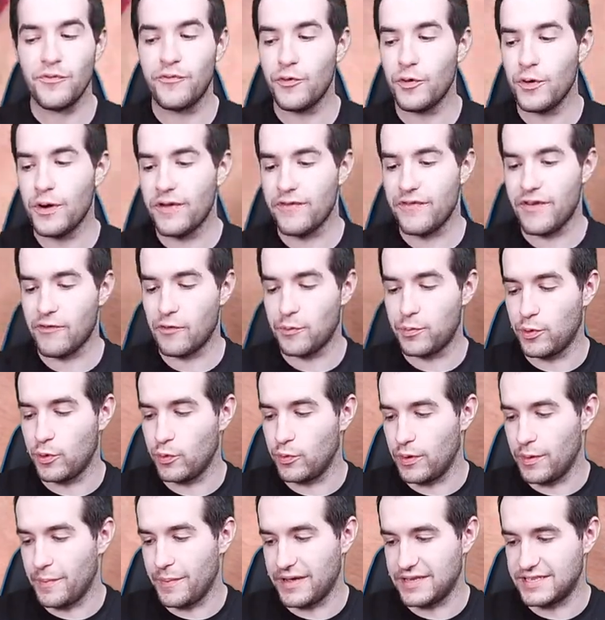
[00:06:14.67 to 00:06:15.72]
before. I've never
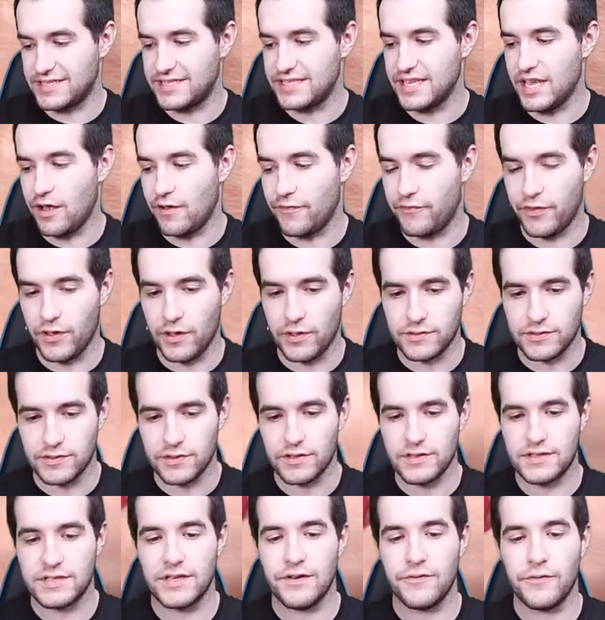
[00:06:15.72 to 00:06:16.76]
pulled one myself, though. So
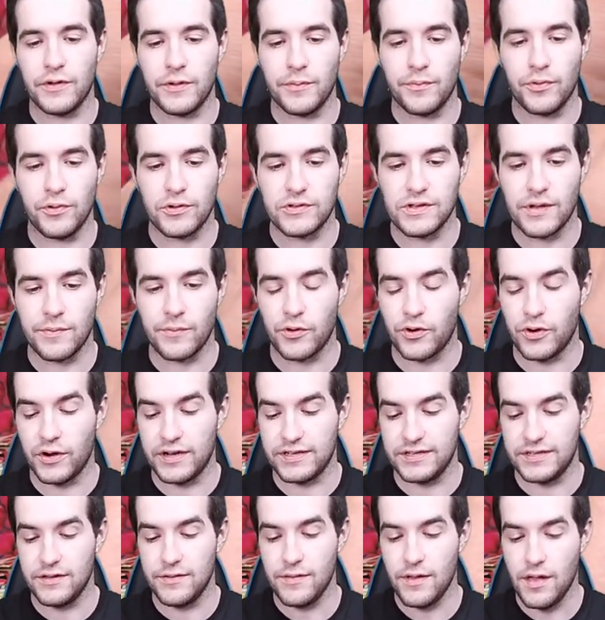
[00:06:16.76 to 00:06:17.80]
let's see if we can pull something
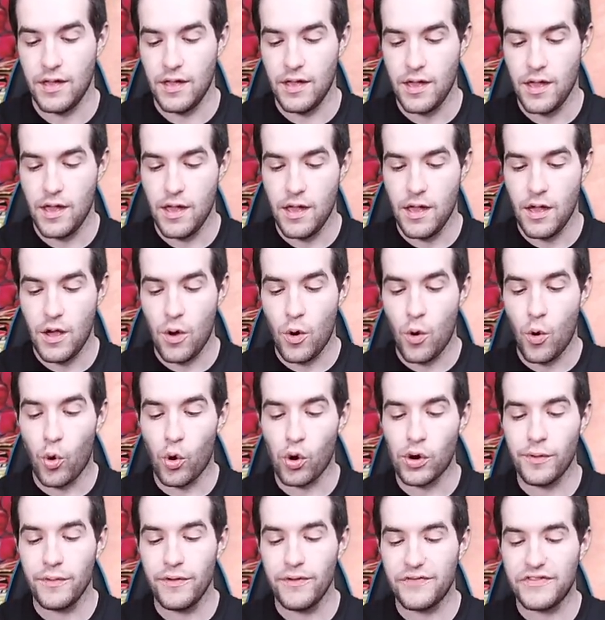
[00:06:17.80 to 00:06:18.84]
crazy.
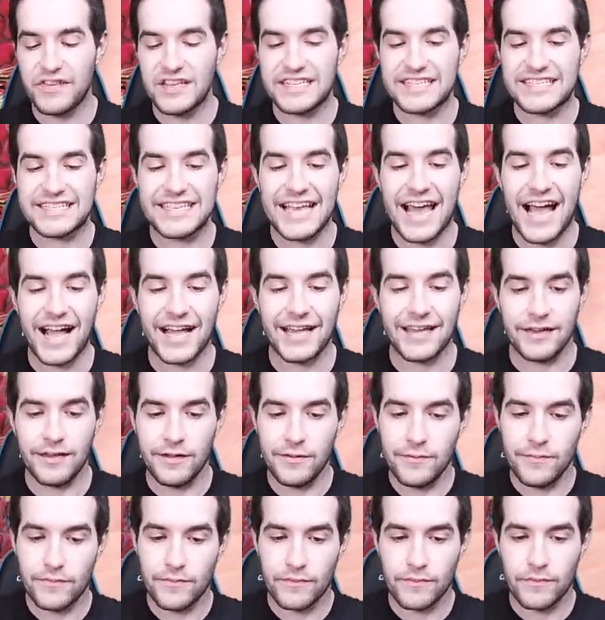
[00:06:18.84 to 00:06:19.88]
Orb of
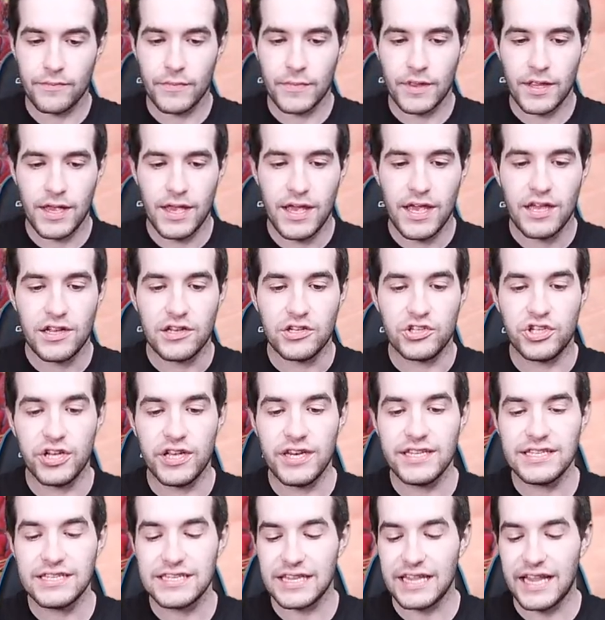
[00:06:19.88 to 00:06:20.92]
Yasaka.
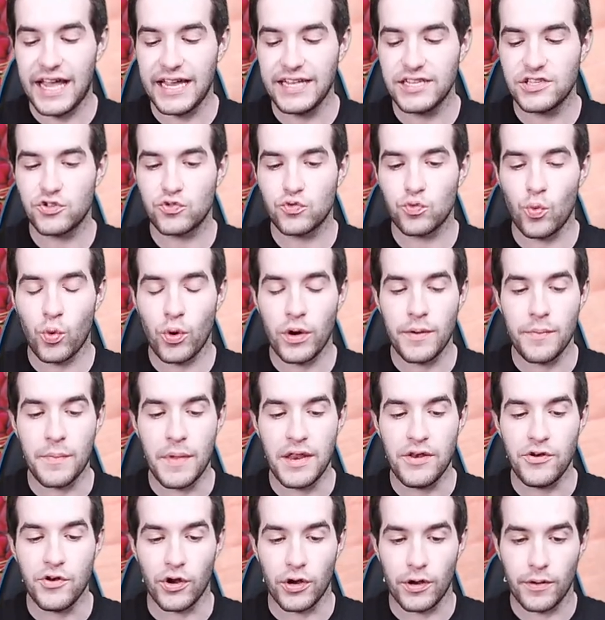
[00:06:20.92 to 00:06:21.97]
Genesis Light Sworn
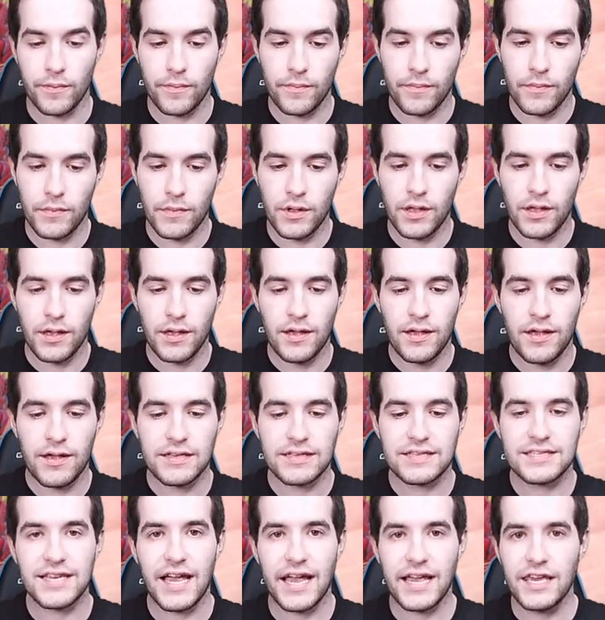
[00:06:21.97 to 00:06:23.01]
Mender.
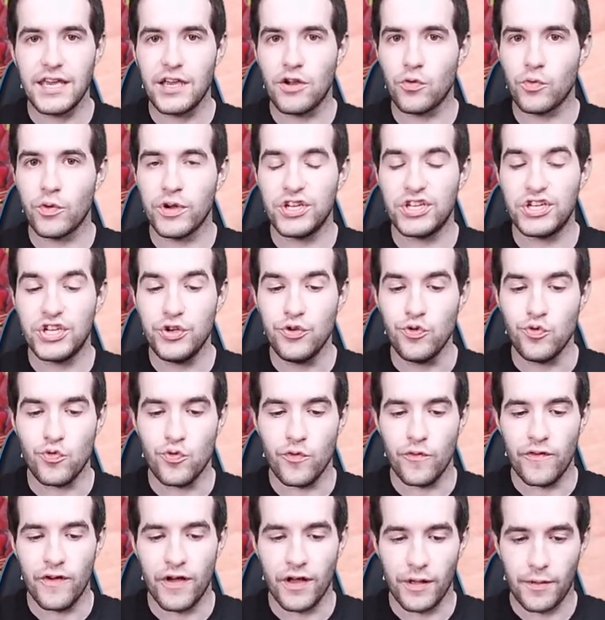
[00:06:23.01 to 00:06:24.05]
Psychic
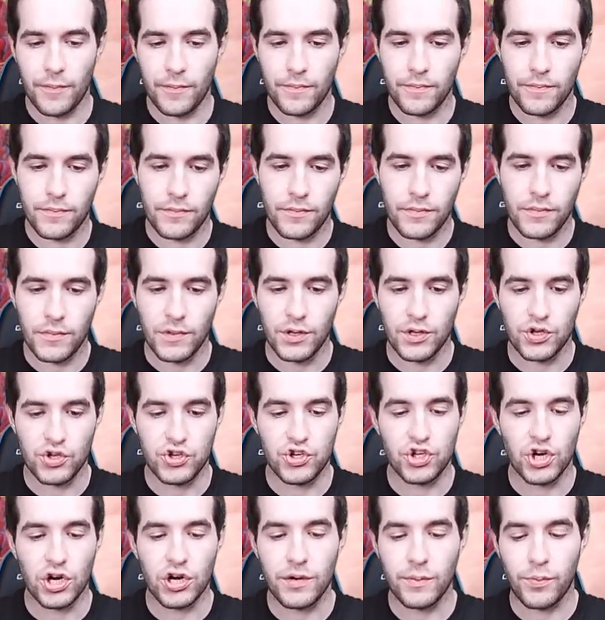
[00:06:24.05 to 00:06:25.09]
Rejuve.
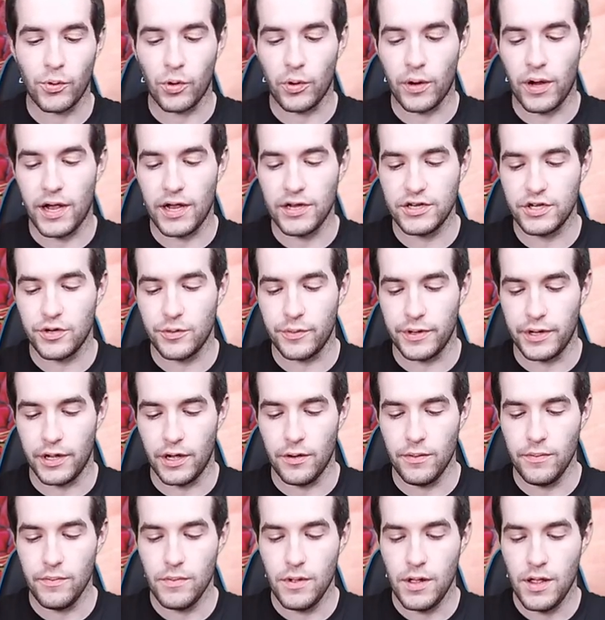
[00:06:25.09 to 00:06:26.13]
Junk Barrage. Here we
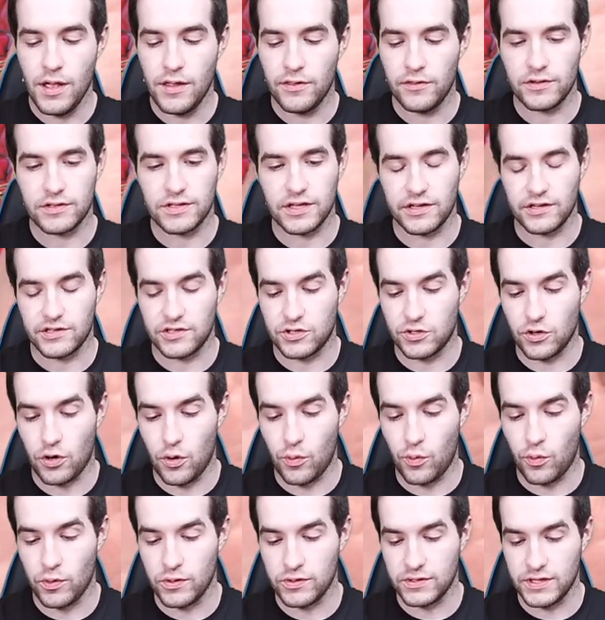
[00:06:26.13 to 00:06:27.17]
go. Looks like a
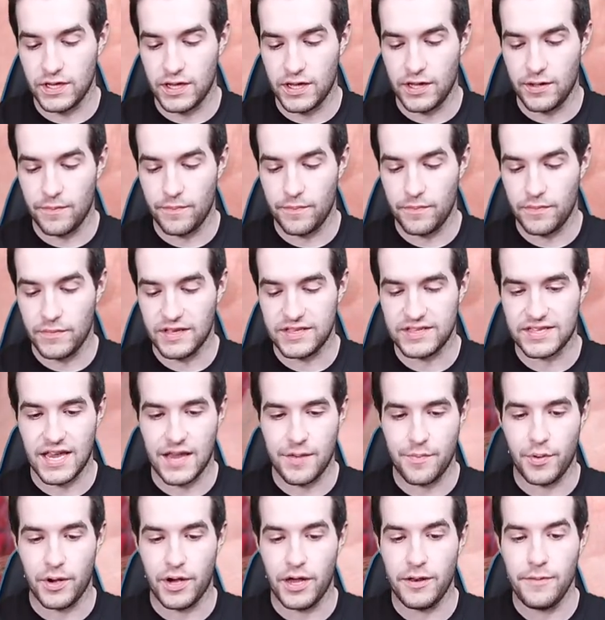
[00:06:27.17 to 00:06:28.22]
Star Wars uh,
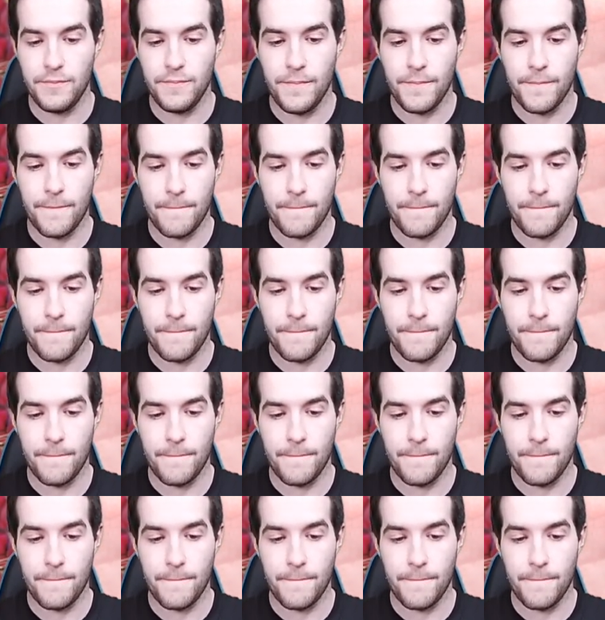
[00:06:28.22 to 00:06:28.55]
escape pod.